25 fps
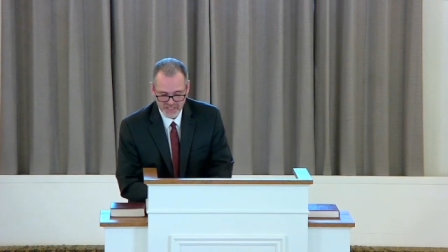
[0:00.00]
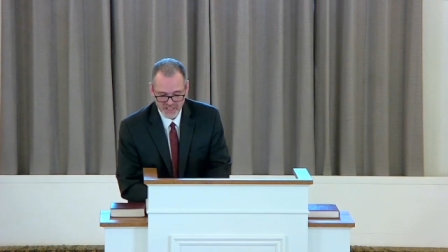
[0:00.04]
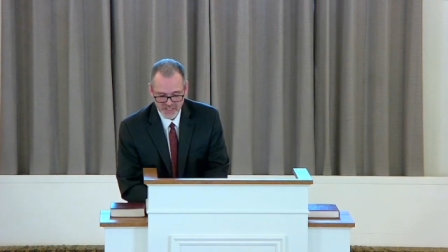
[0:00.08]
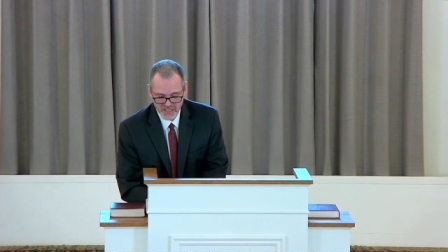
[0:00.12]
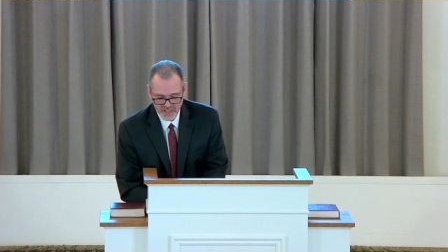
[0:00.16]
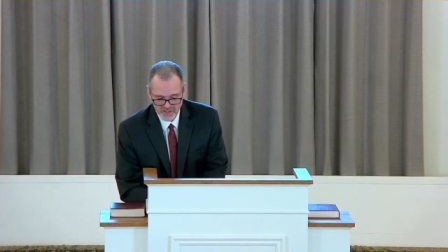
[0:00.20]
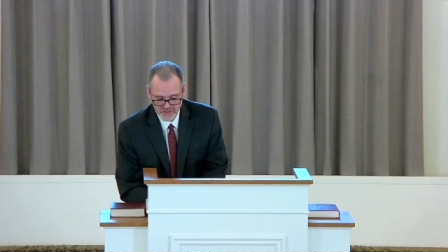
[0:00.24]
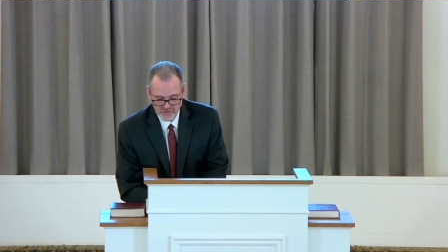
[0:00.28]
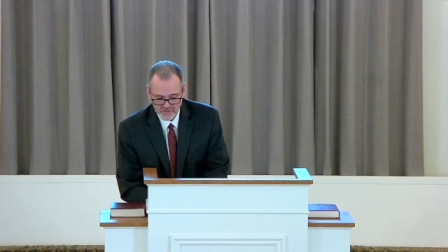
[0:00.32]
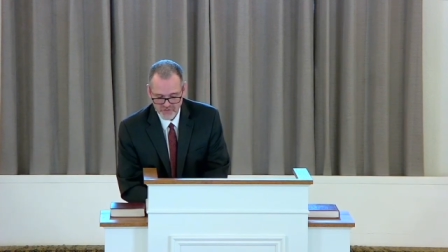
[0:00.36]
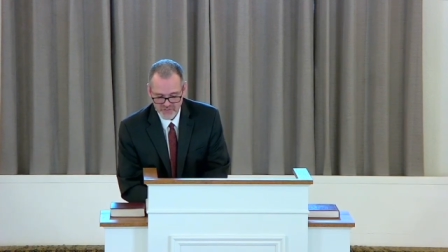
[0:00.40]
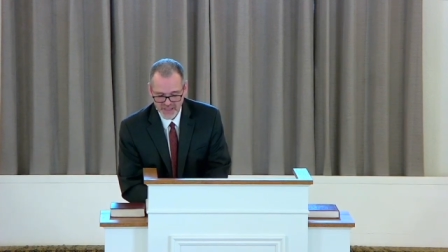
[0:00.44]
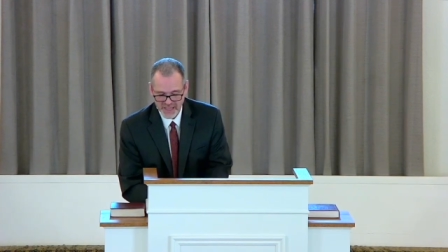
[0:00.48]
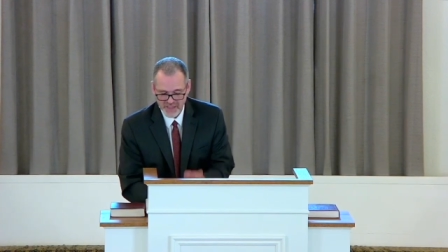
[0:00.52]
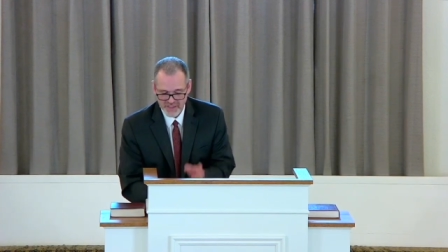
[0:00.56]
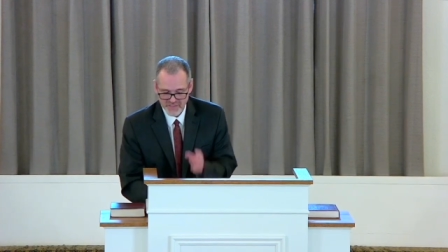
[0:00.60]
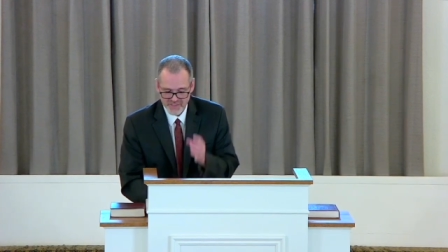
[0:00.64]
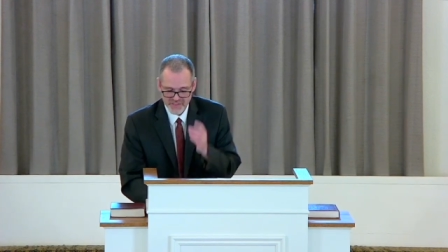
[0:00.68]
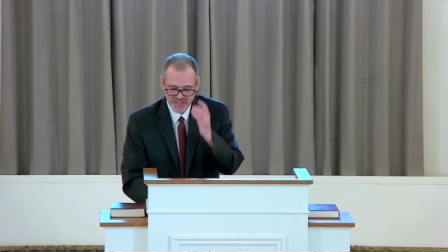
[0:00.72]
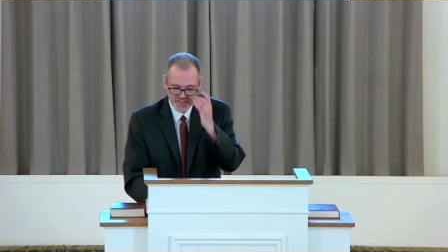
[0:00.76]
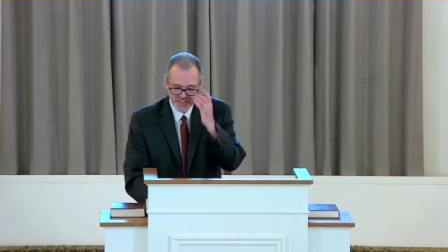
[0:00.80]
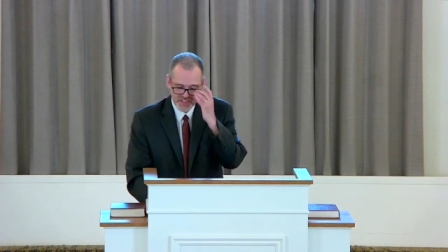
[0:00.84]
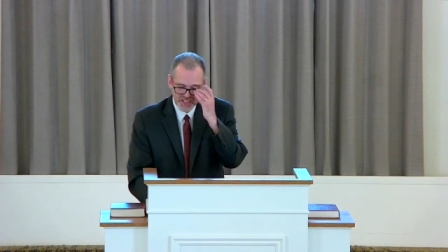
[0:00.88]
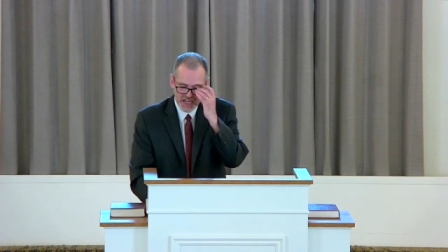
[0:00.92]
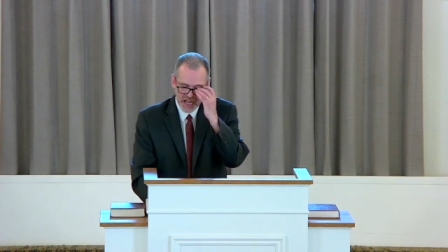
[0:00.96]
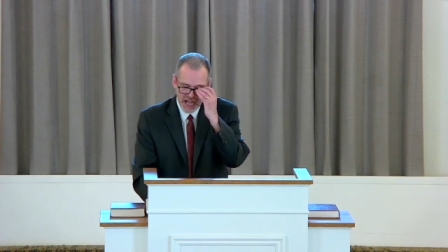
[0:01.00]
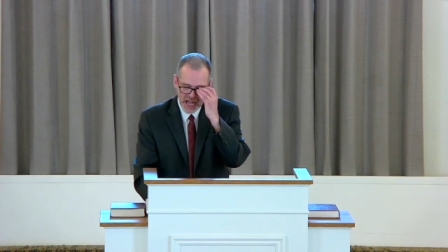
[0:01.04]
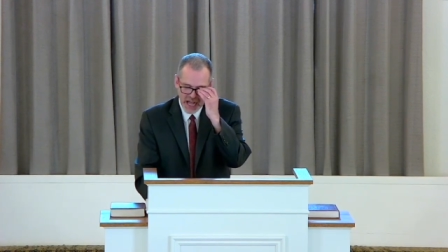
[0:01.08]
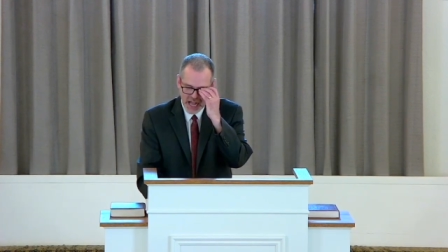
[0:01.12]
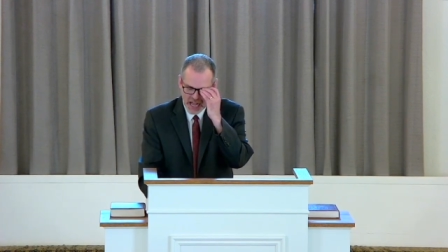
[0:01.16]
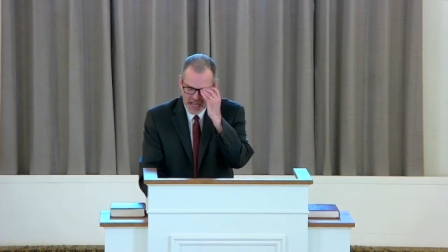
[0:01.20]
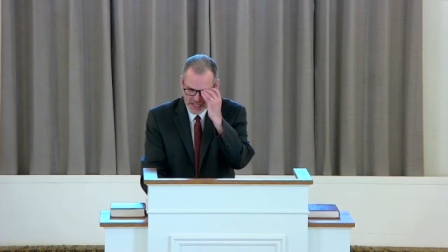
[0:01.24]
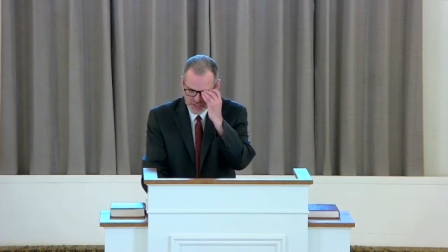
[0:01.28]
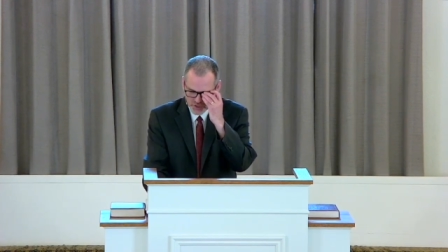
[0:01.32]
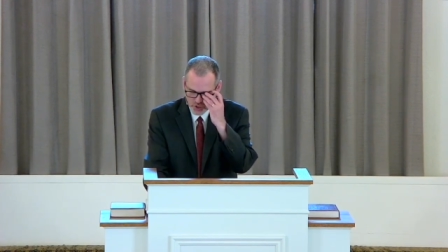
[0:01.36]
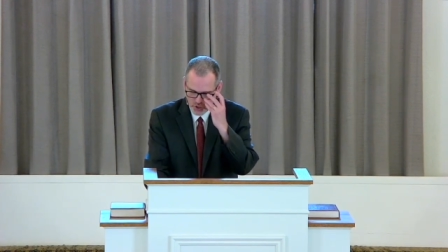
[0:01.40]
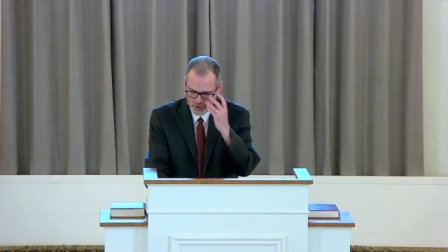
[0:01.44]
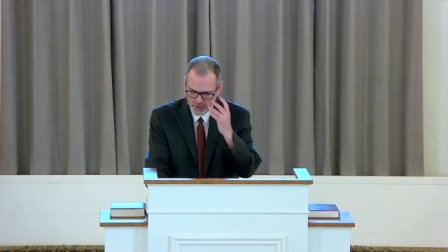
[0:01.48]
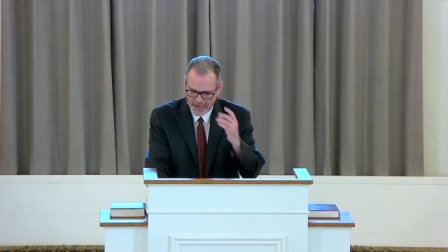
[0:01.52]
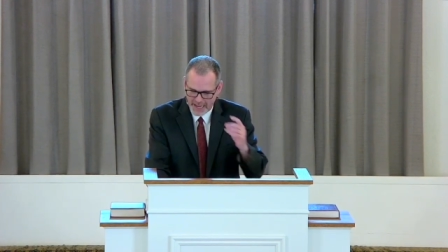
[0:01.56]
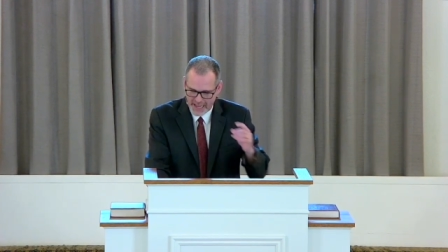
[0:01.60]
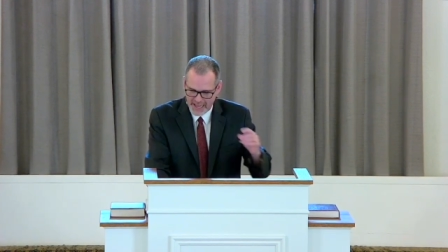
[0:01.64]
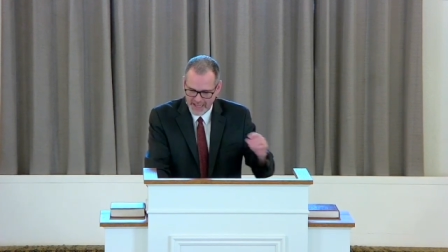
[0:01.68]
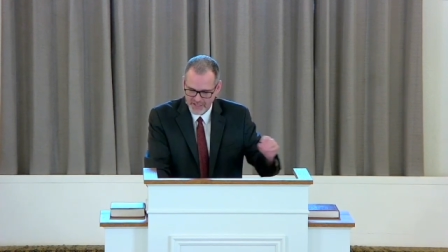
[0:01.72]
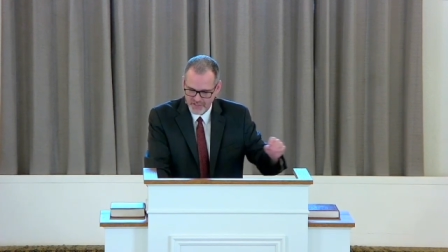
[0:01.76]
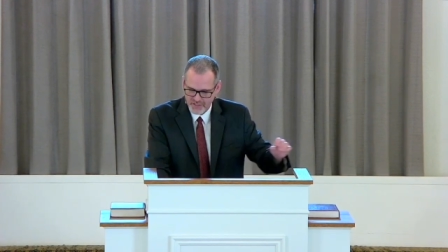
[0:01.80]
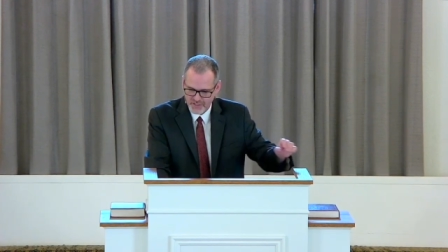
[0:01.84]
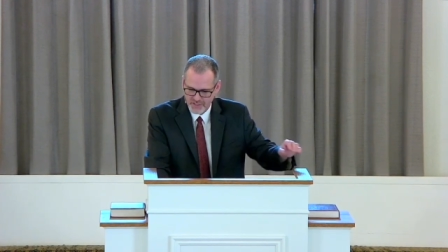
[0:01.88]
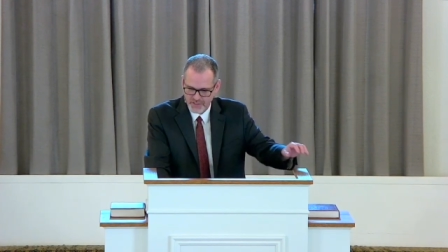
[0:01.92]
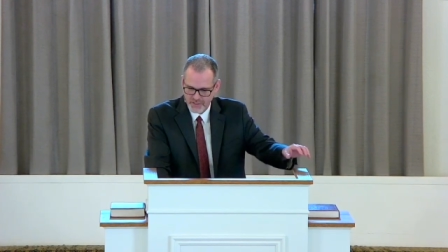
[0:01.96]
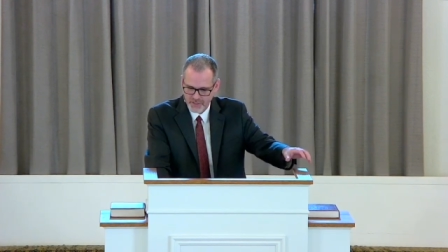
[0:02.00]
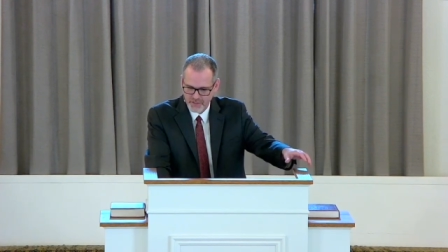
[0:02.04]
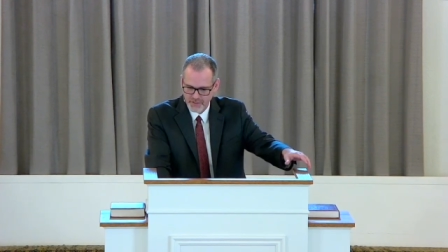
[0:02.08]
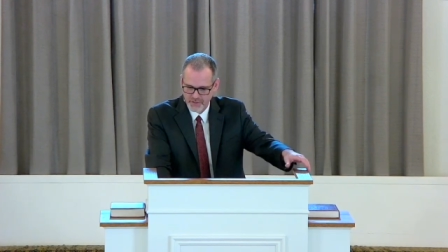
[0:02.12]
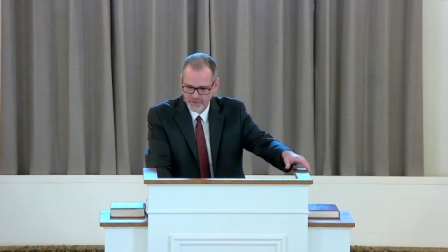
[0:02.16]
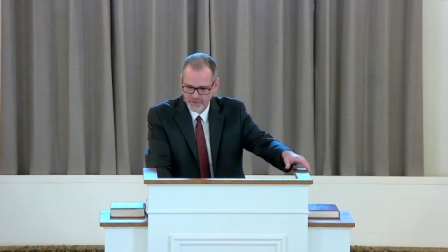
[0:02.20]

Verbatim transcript: convey this contrast.